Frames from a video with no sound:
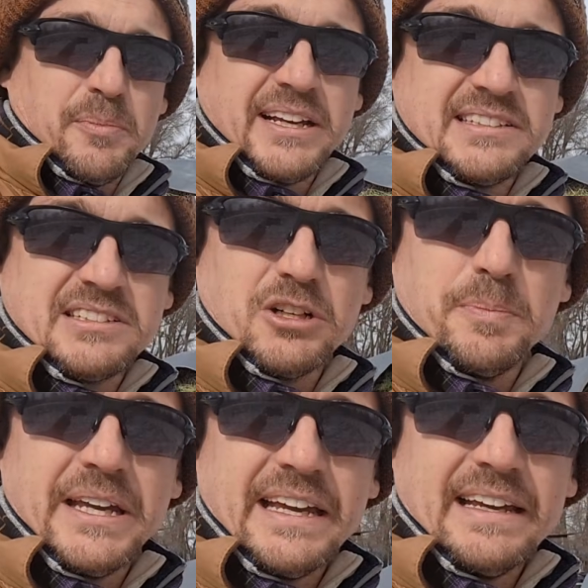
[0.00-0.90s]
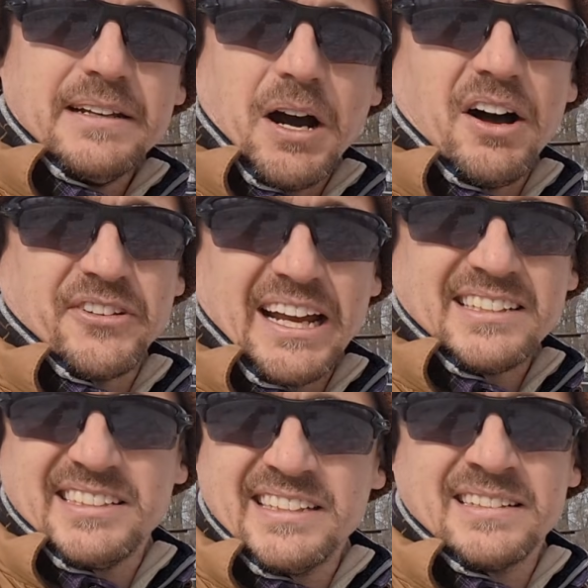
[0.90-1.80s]
may still be
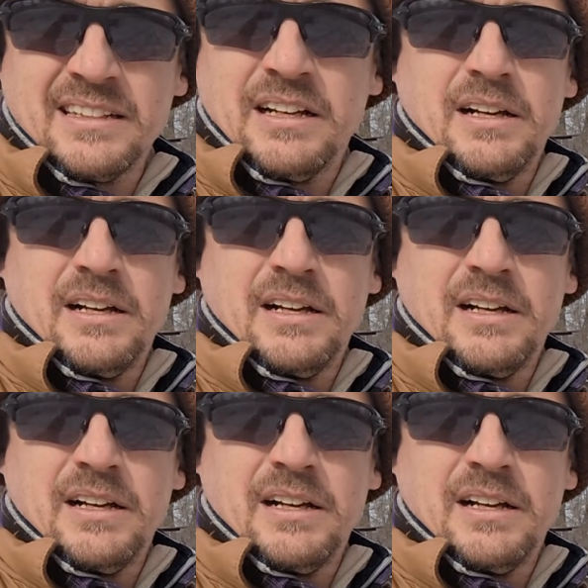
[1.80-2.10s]
off-gassing.